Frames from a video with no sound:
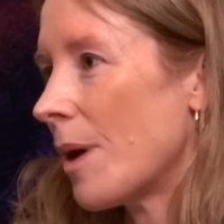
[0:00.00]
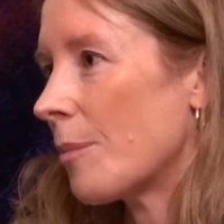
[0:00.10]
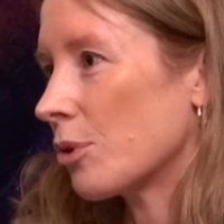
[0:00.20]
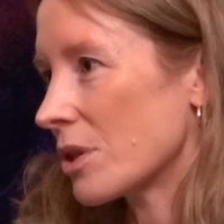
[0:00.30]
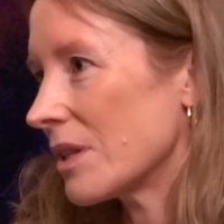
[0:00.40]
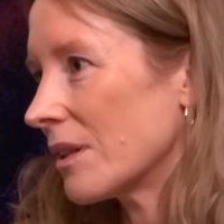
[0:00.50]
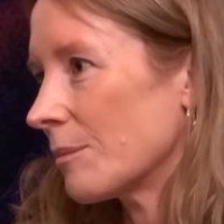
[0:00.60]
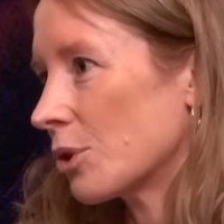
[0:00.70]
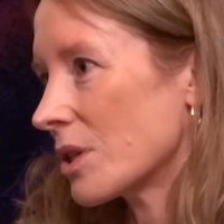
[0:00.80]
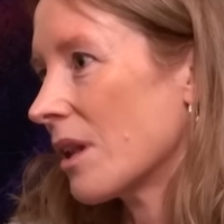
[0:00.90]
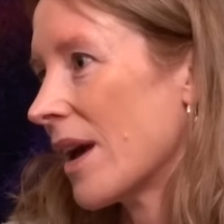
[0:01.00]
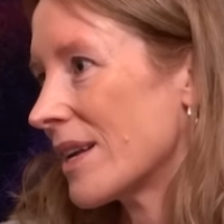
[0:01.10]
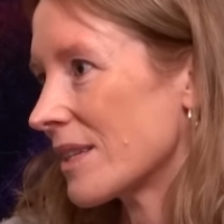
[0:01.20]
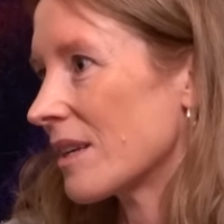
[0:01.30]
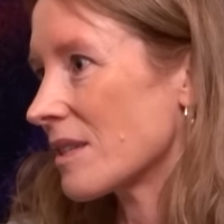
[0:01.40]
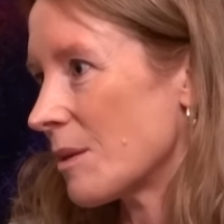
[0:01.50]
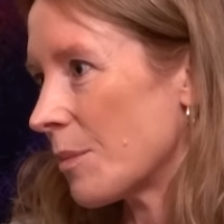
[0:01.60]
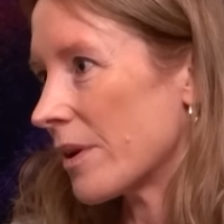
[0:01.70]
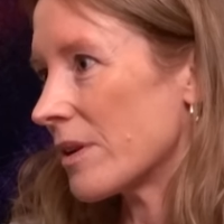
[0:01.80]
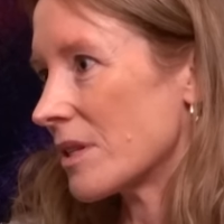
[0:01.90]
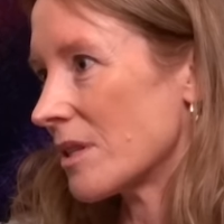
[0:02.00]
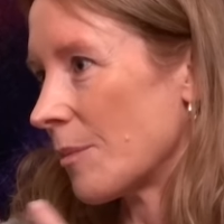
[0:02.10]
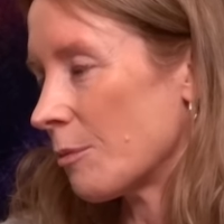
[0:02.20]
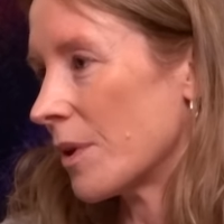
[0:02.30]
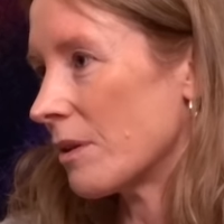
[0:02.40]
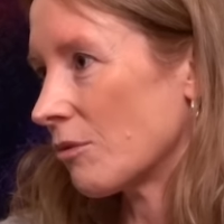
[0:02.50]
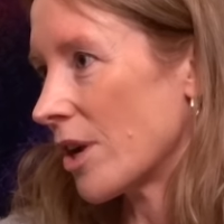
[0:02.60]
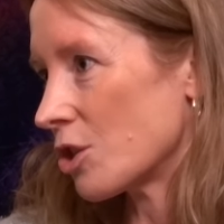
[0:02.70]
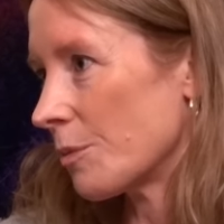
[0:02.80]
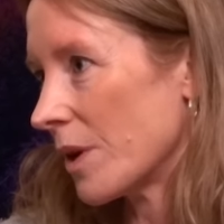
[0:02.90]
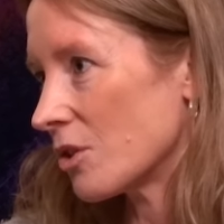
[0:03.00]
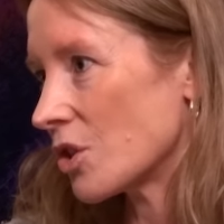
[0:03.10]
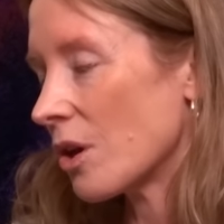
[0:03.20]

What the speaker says: about personalizing somebody's supplement regimen.